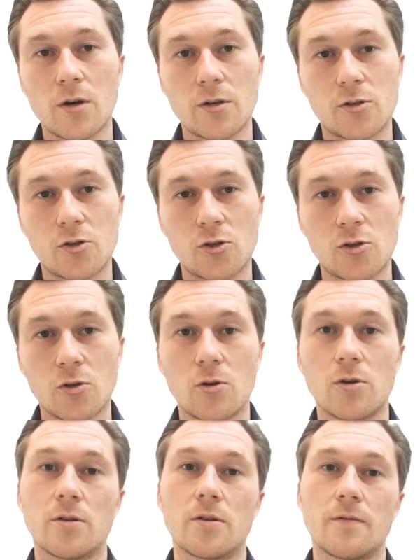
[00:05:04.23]

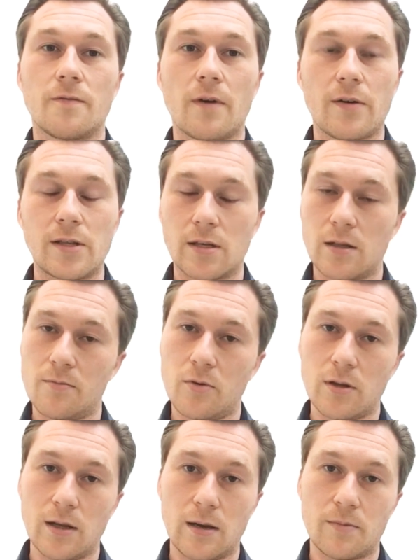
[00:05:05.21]
should very
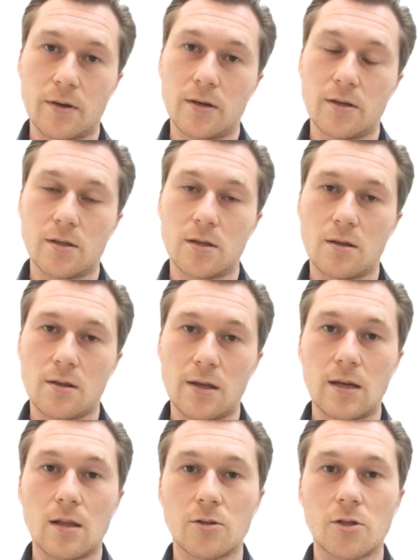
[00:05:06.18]
deliberately because
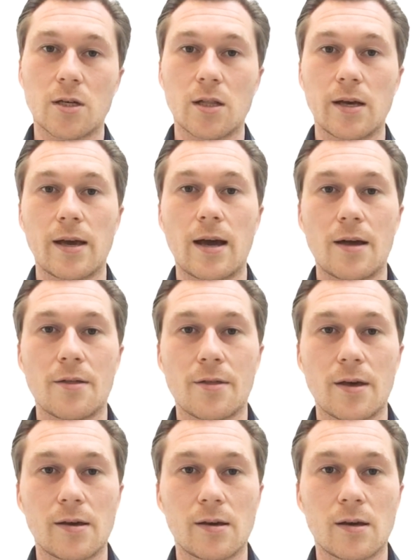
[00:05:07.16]
theologically I
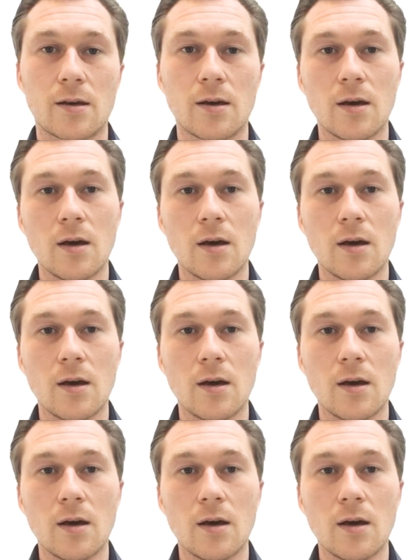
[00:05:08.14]
think